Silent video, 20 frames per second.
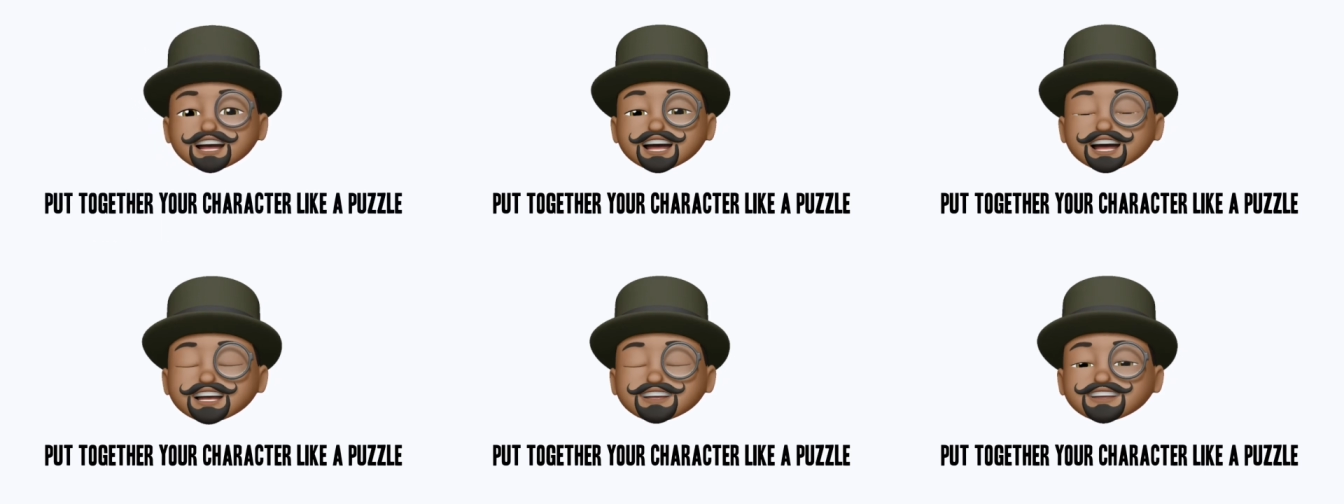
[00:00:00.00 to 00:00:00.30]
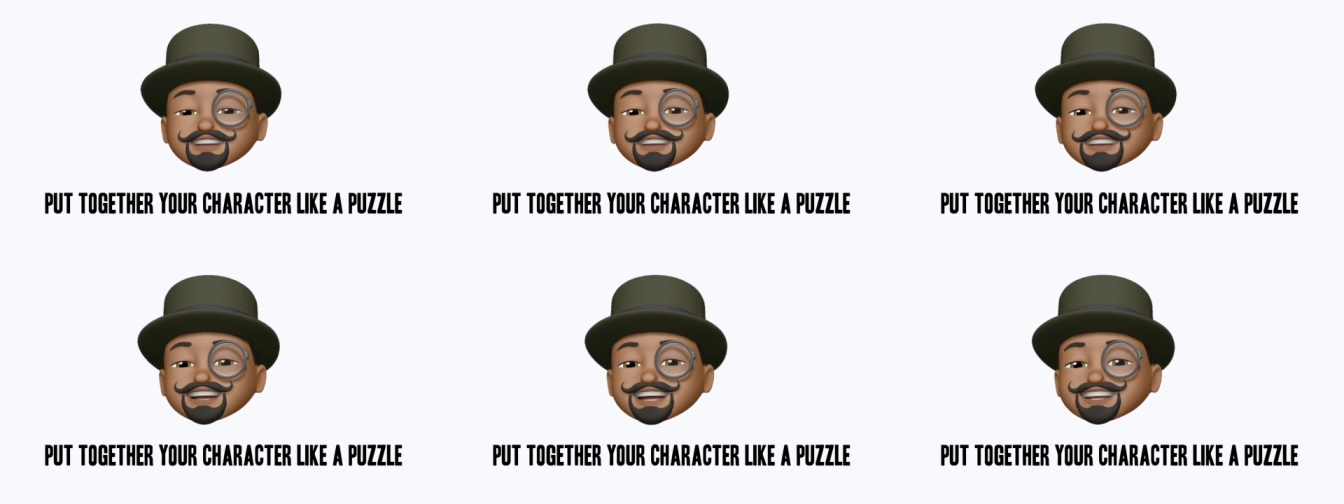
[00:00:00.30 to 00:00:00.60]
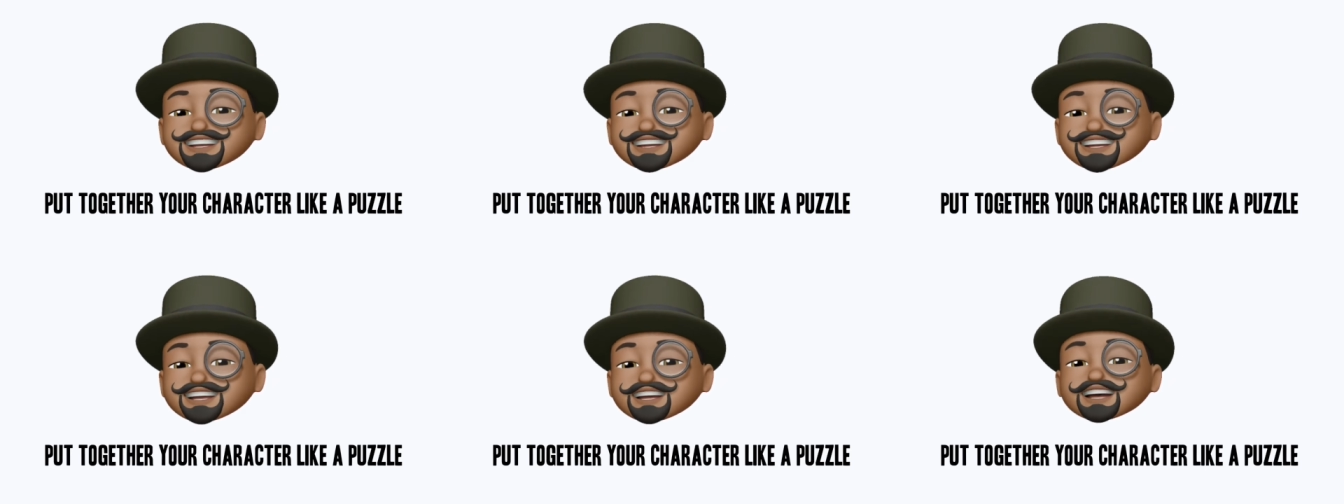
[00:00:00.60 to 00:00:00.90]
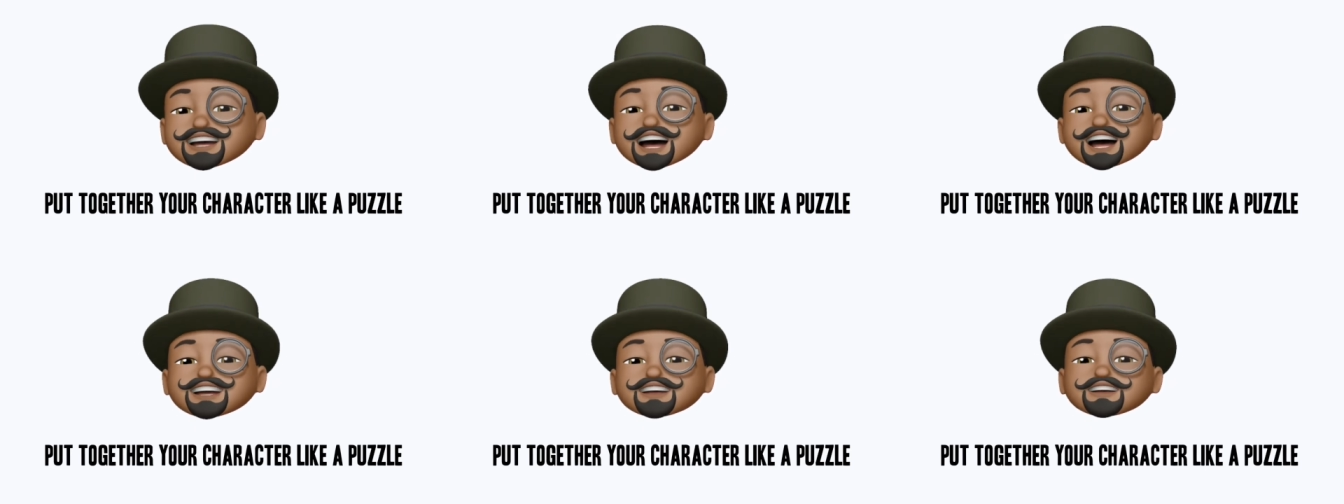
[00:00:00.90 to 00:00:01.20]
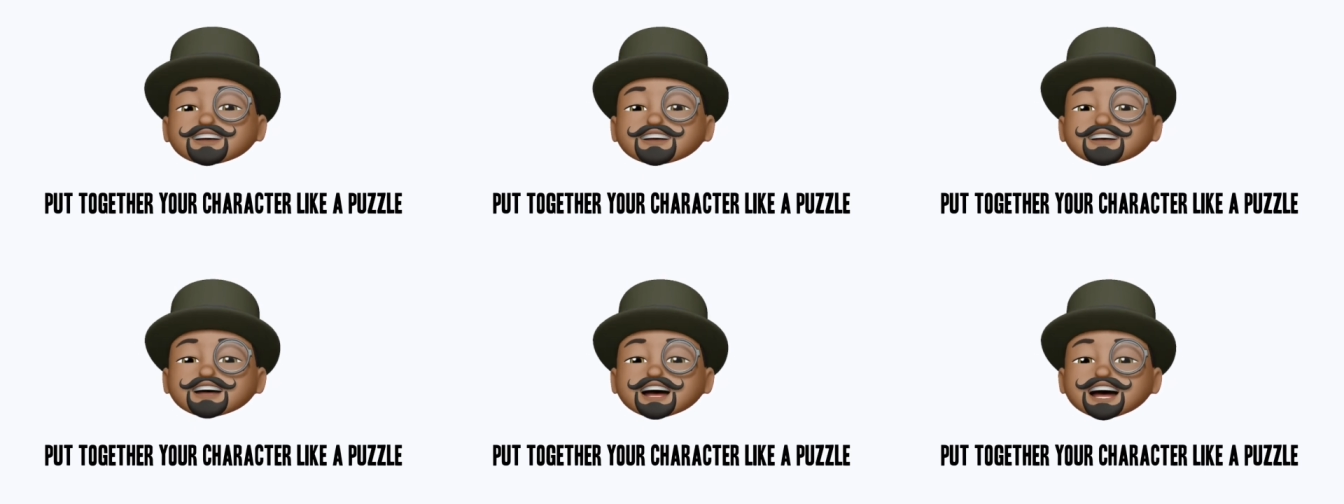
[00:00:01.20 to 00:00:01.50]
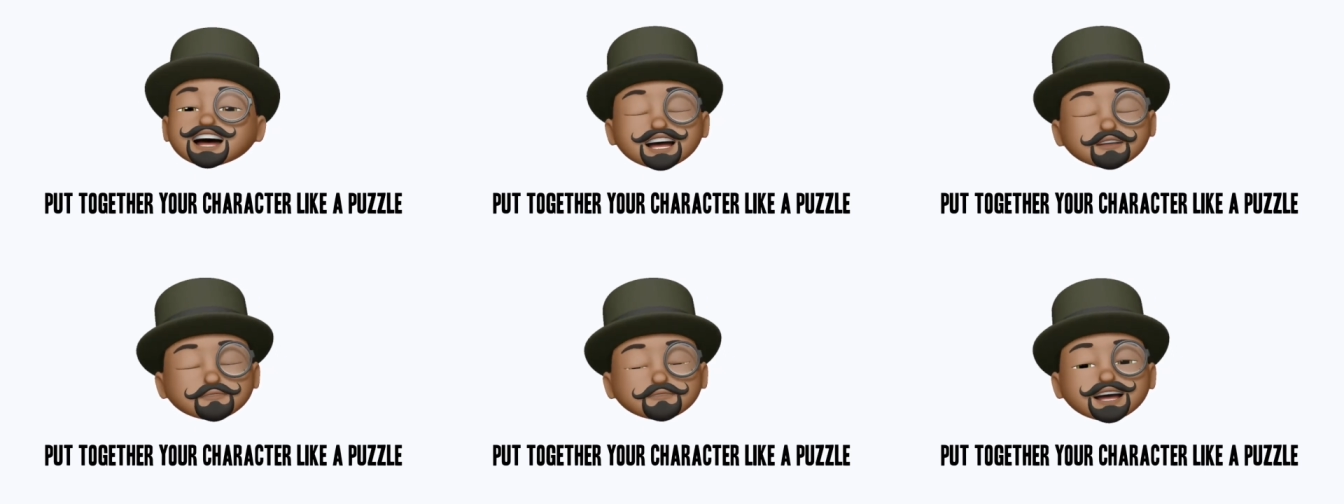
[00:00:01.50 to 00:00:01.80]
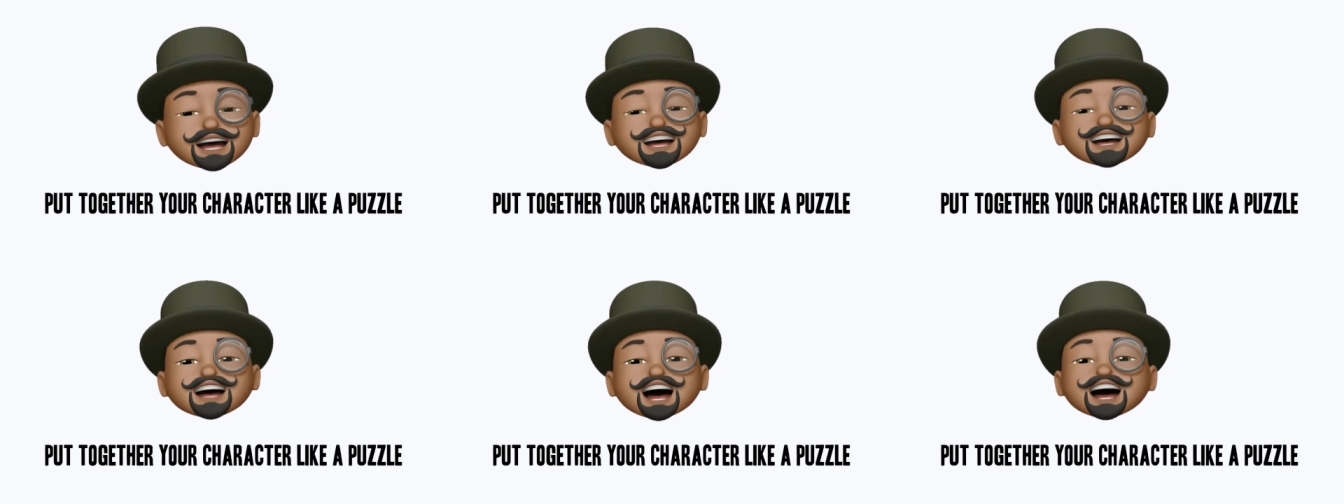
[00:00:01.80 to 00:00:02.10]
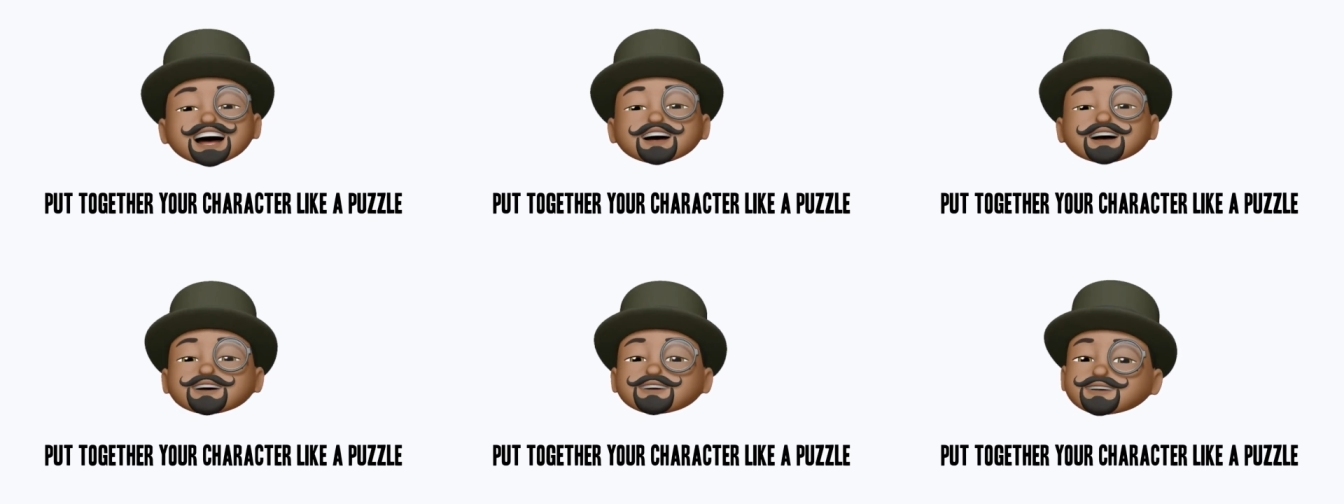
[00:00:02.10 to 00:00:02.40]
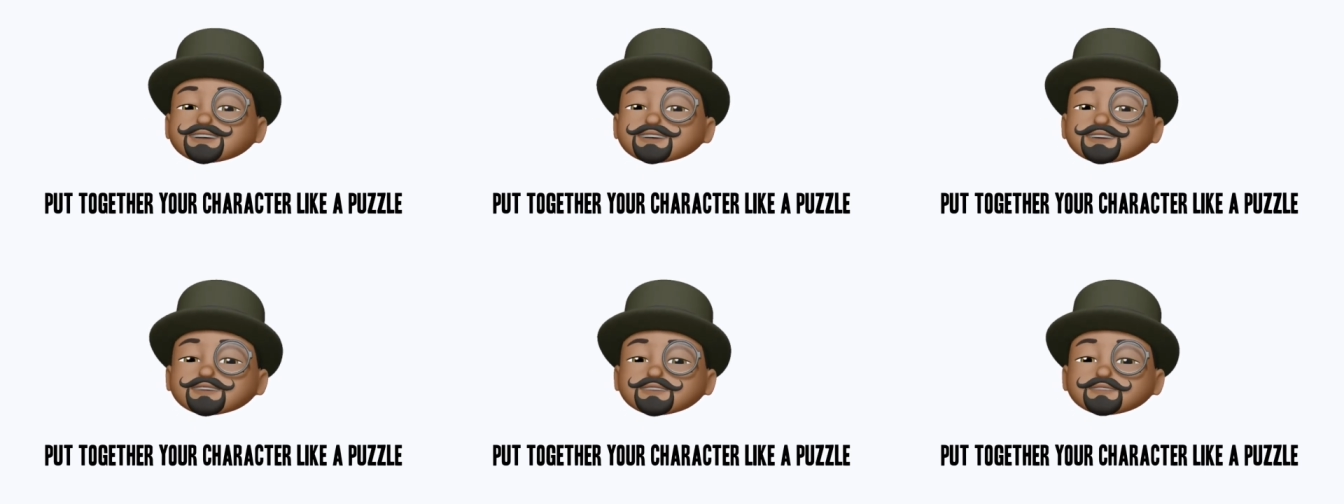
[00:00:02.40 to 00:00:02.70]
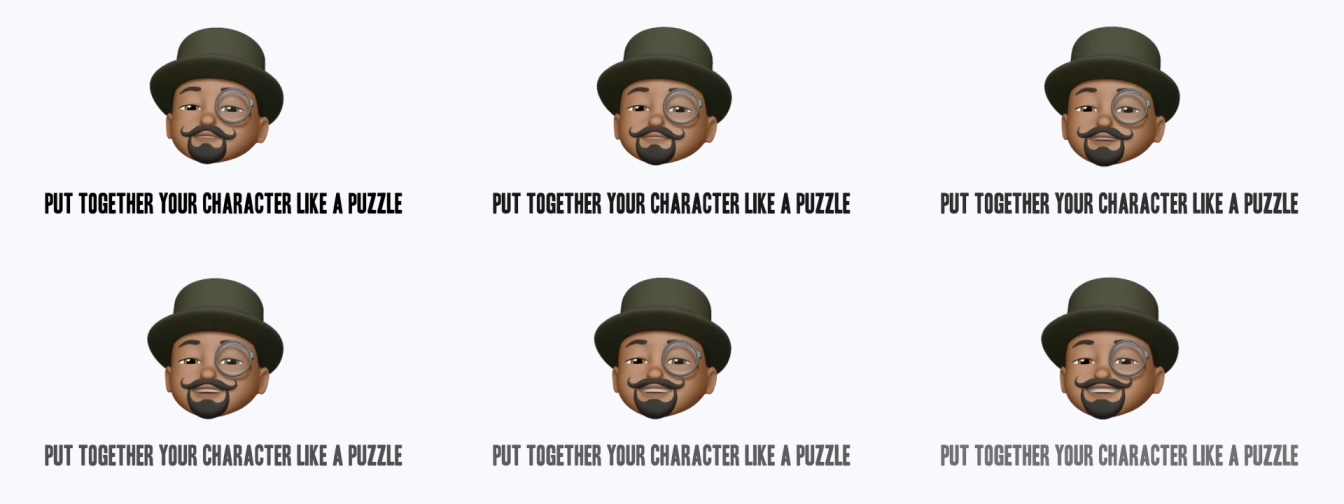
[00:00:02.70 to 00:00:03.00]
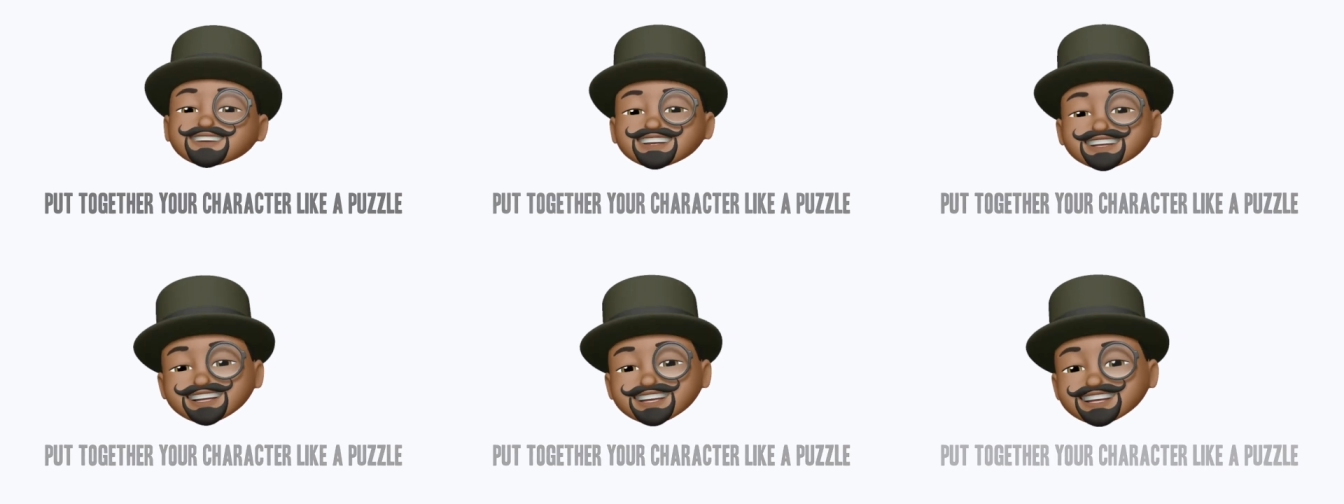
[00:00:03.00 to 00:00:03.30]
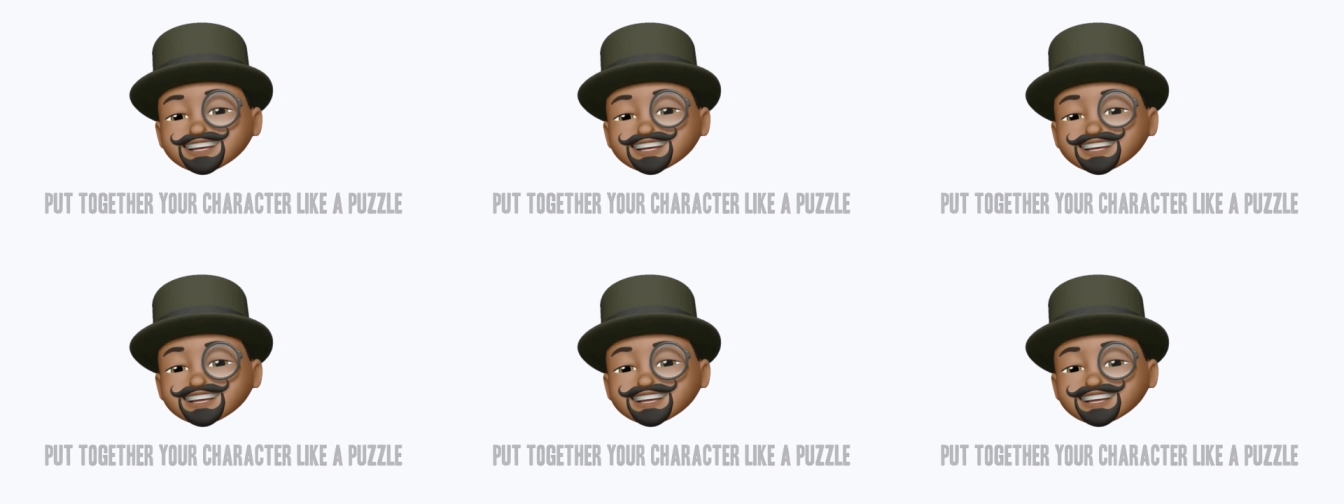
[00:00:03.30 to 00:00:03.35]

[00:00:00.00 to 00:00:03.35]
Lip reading: fit together and make a whole person.